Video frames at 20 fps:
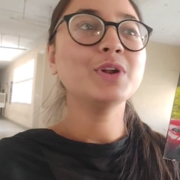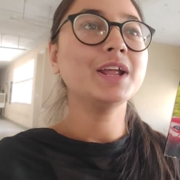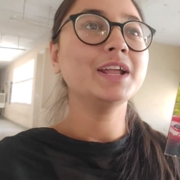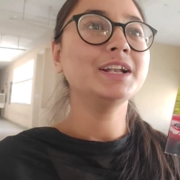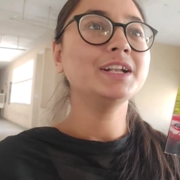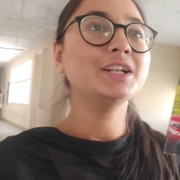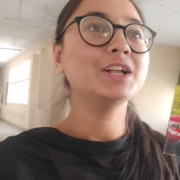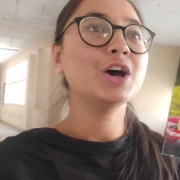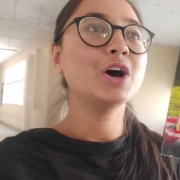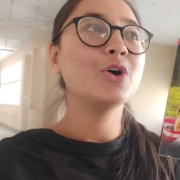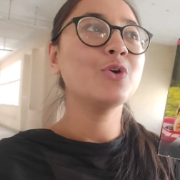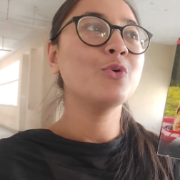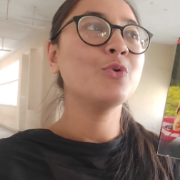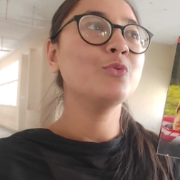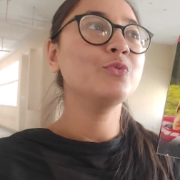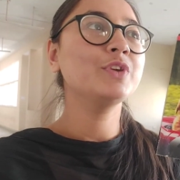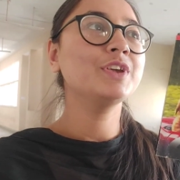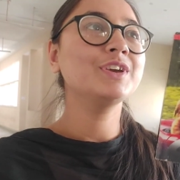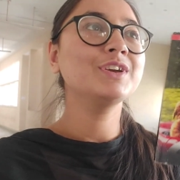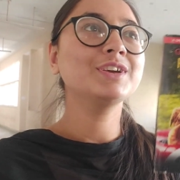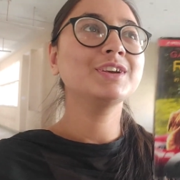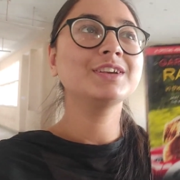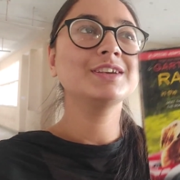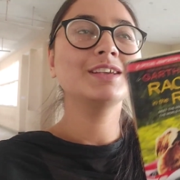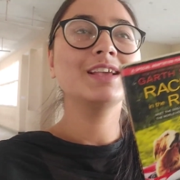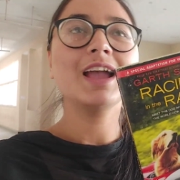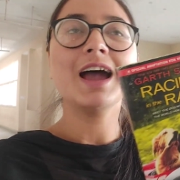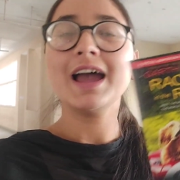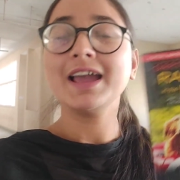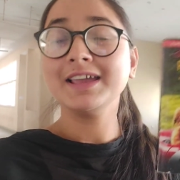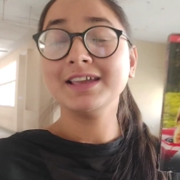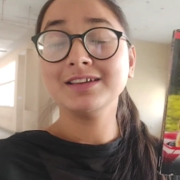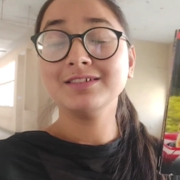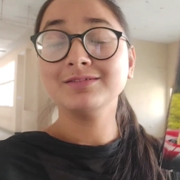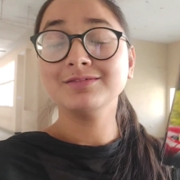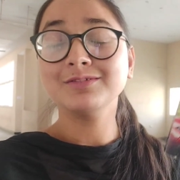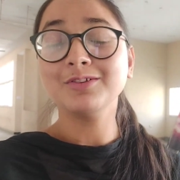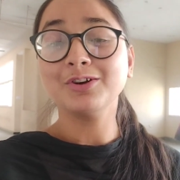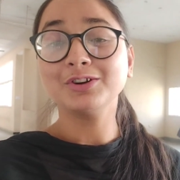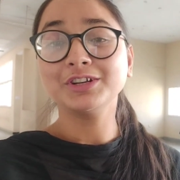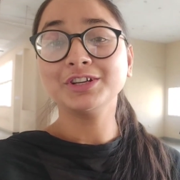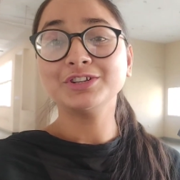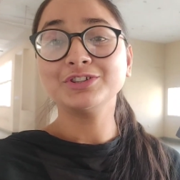I got